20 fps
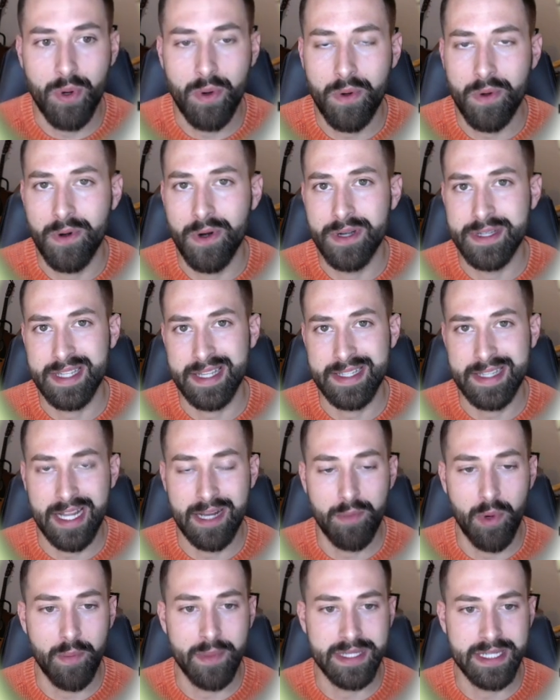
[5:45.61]
or
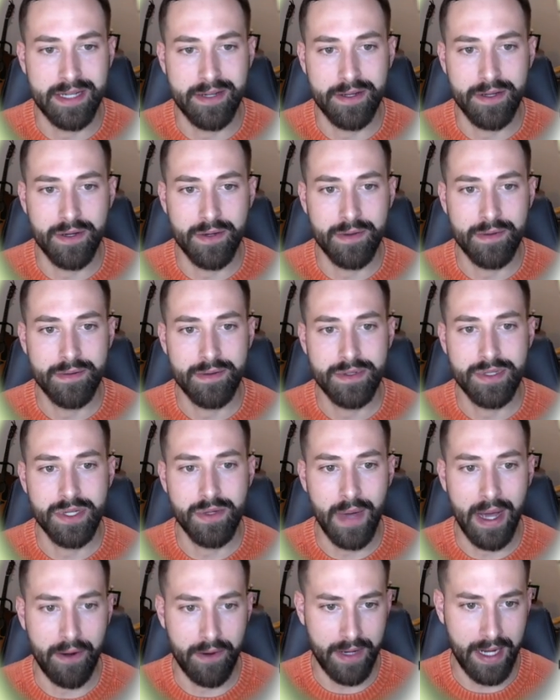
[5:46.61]
sustainable material to
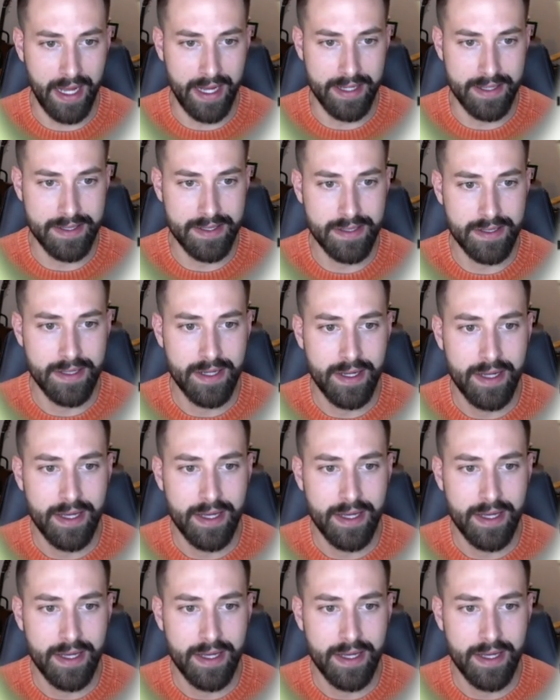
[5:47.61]
our case.